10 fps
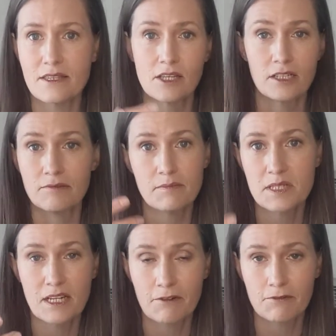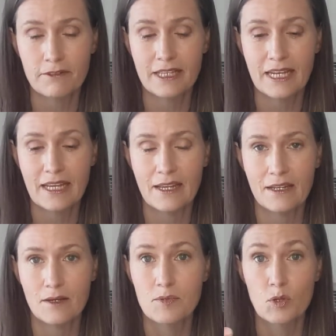the stuff that
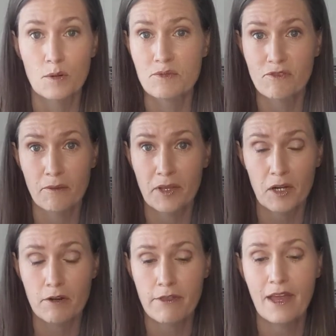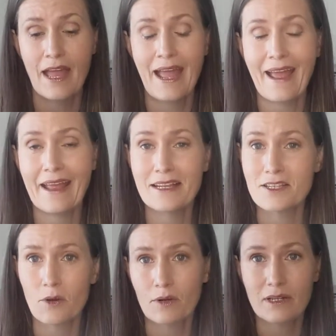it absorbs from the earth,
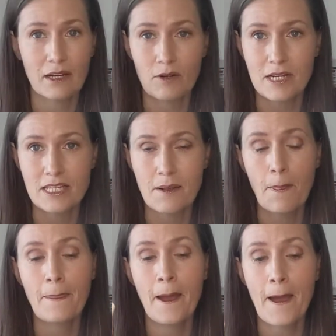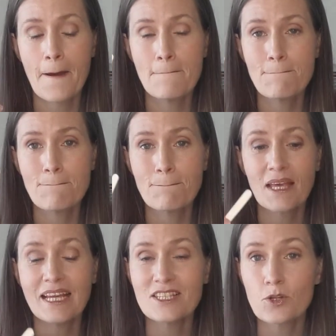and so kind of crazy.
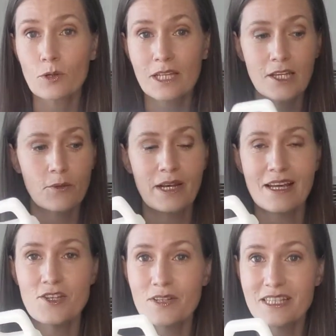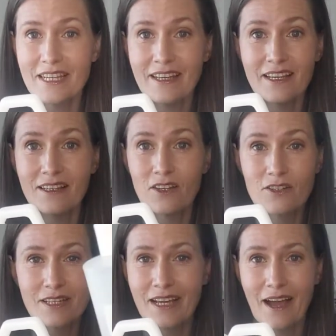It's totally liquid. As you can see, it
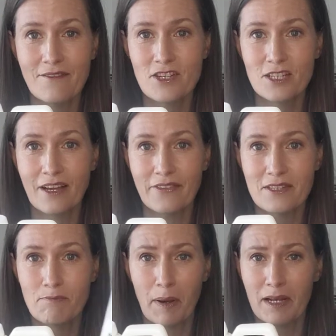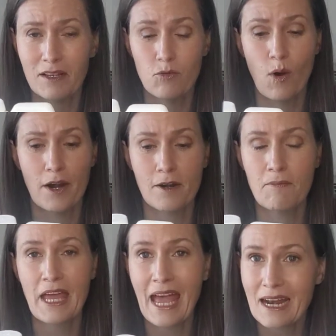looks like I've just got this bottle of water.
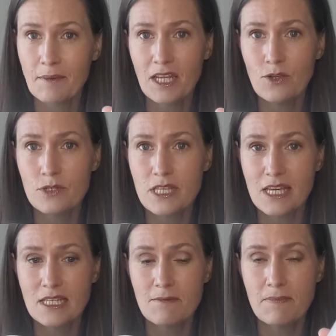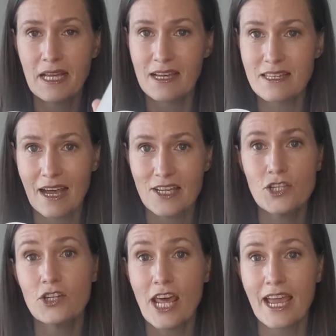And I'm gonna use this because the
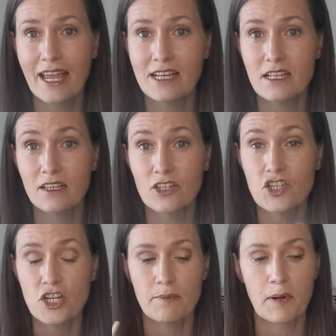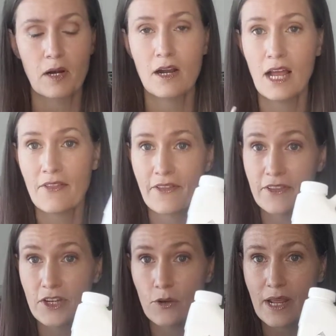Isodecane is a little cheaper than
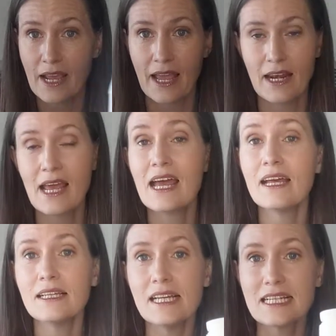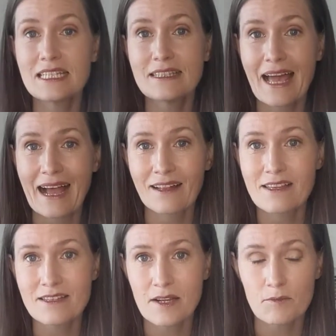the Isodecane.
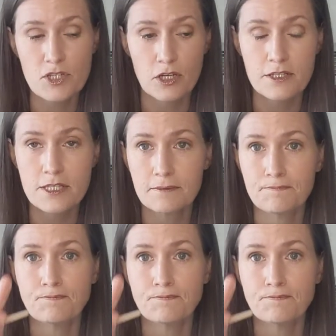Exactly the same results,